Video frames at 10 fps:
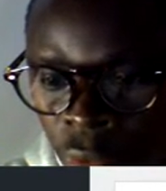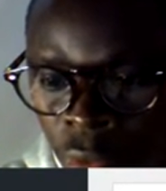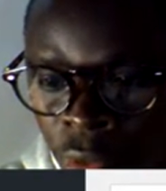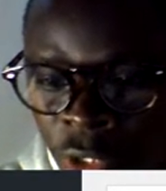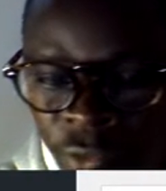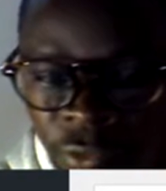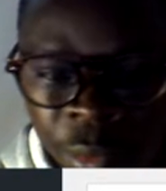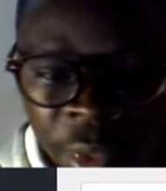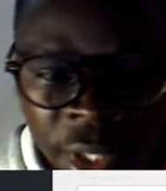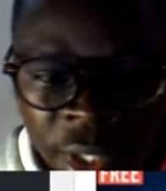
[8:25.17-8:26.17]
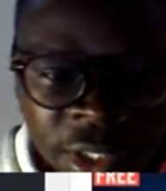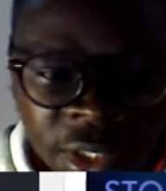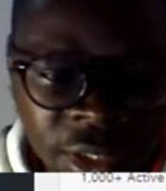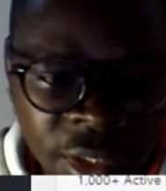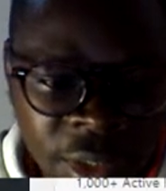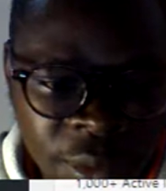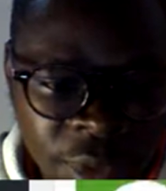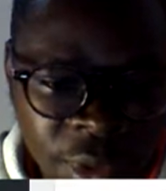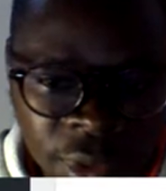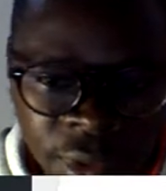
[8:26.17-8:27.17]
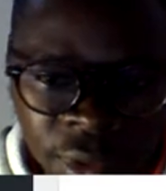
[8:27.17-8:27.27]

This is for managing teams.